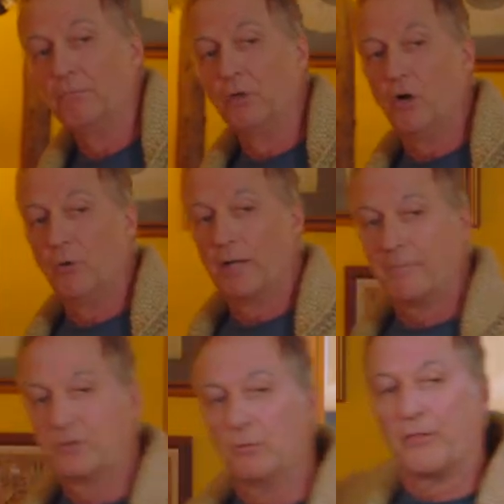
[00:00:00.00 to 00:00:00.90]
blow it
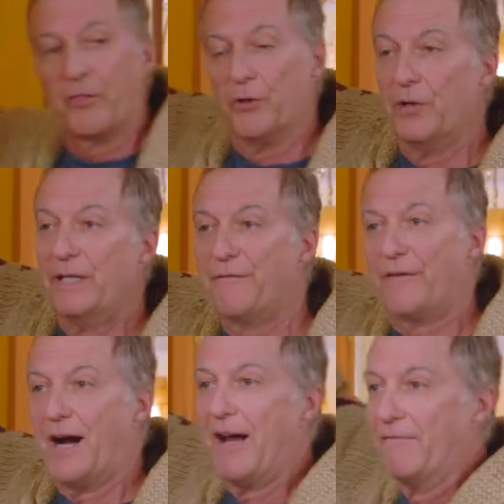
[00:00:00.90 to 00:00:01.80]
up to a
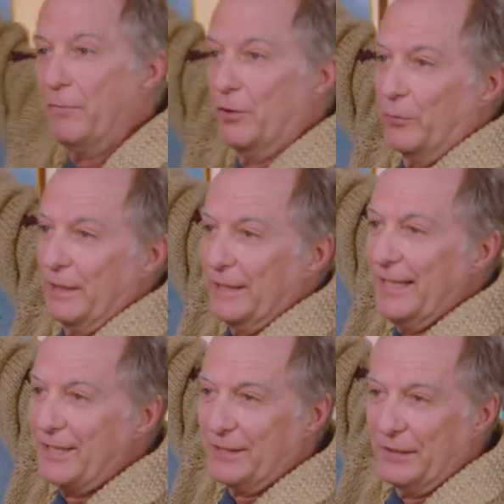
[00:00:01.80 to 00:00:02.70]
35 mil
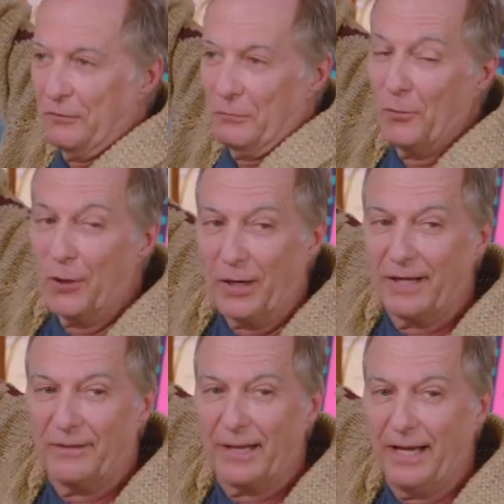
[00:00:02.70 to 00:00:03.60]
release and it'll work,
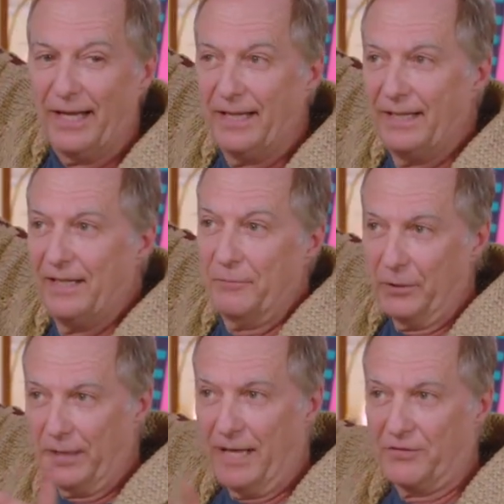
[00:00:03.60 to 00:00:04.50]
okay? We
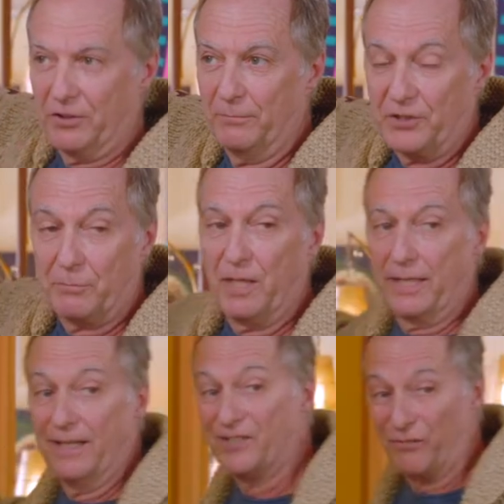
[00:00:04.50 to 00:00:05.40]
only have so much money.
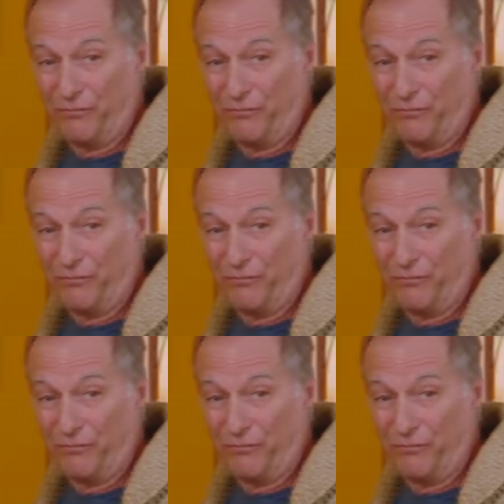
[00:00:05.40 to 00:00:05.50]
And it's the